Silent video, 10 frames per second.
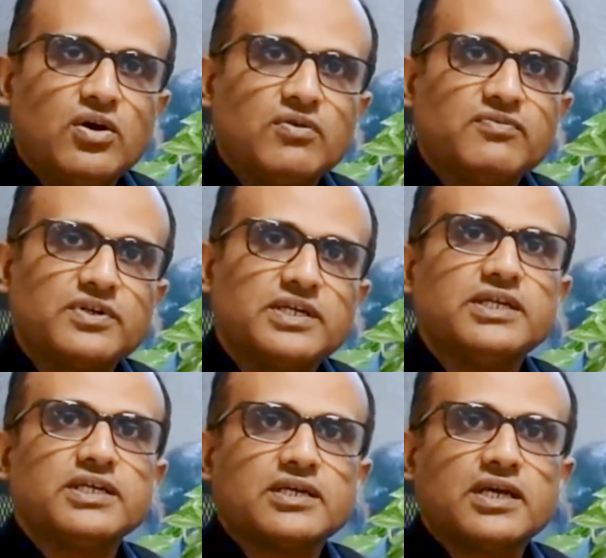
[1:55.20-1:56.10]
of
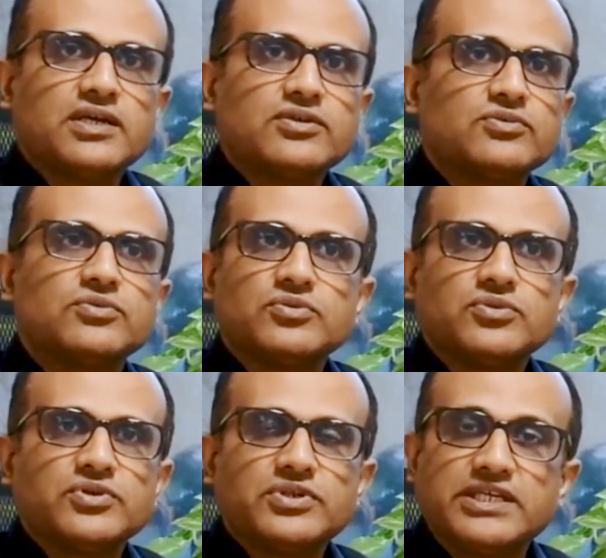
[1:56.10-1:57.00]
ridding and
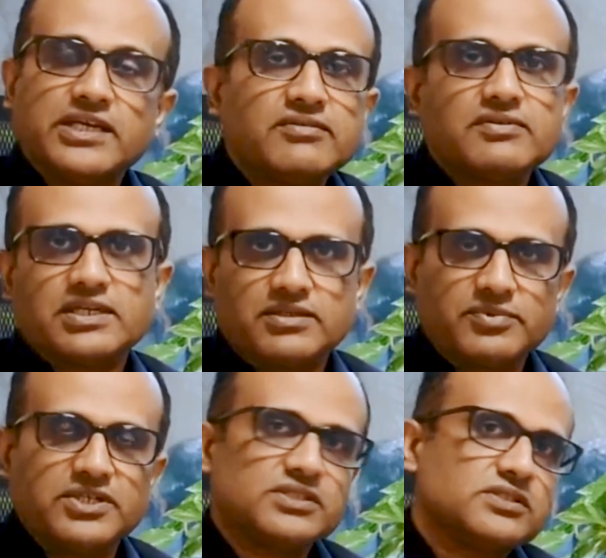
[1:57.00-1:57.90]
to delivering
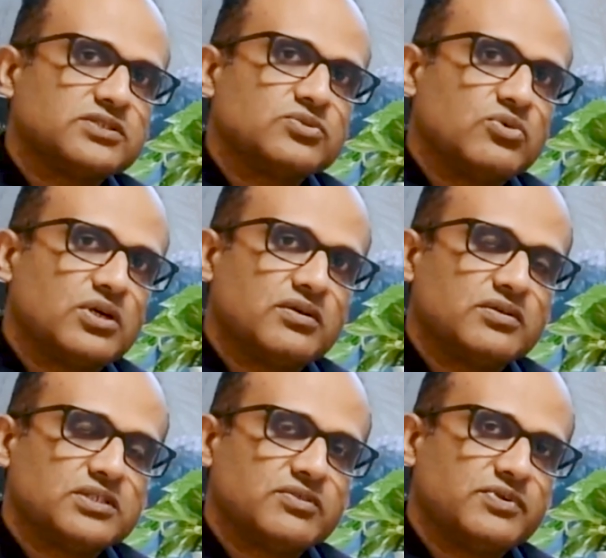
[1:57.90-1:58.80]
patients who are
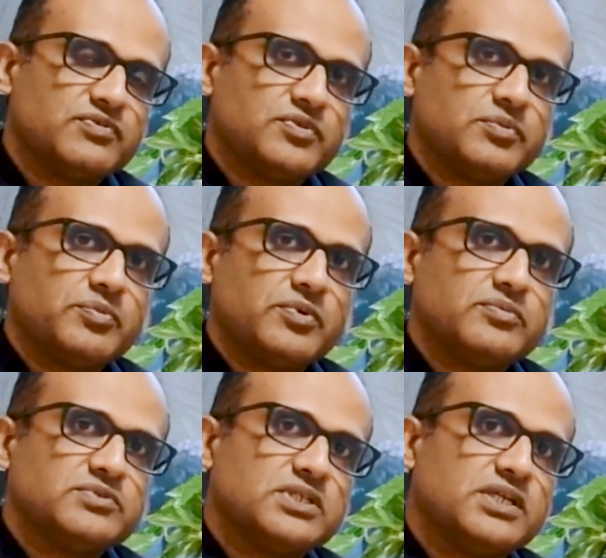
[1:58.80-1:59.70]
suffering from
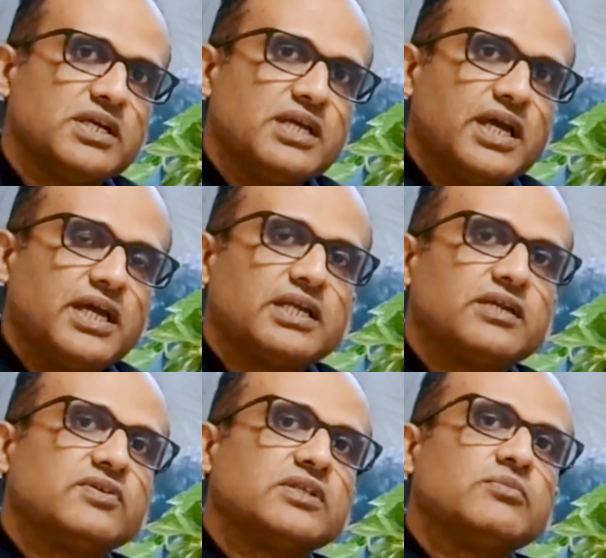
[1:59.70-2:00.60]
epilepsy and
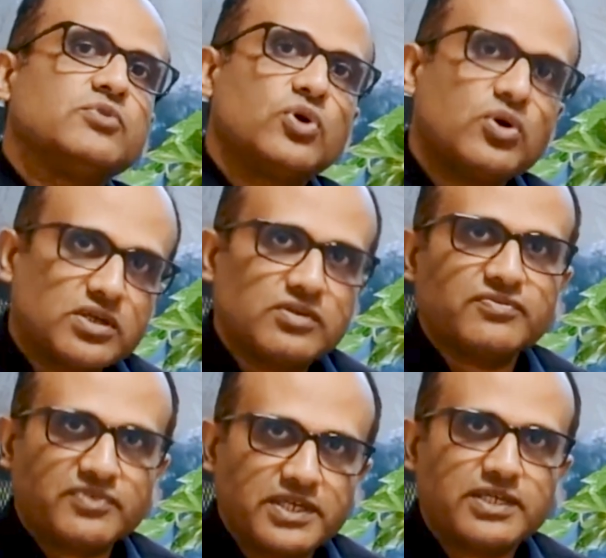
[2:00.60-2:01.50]
giving them total
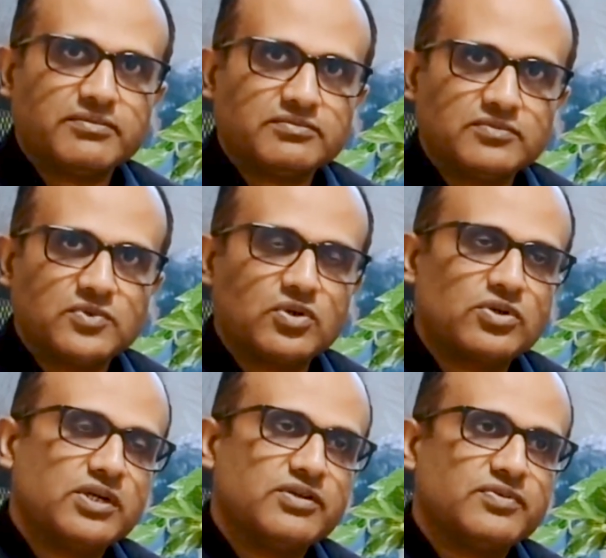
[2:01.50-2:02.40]
freedom,
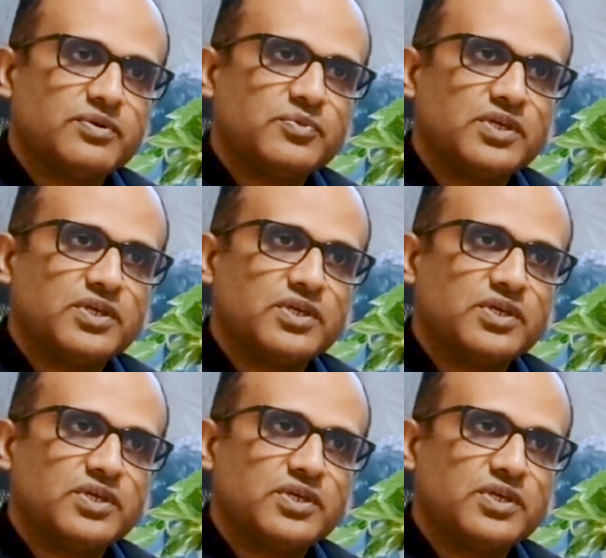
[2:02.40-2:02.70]
not only from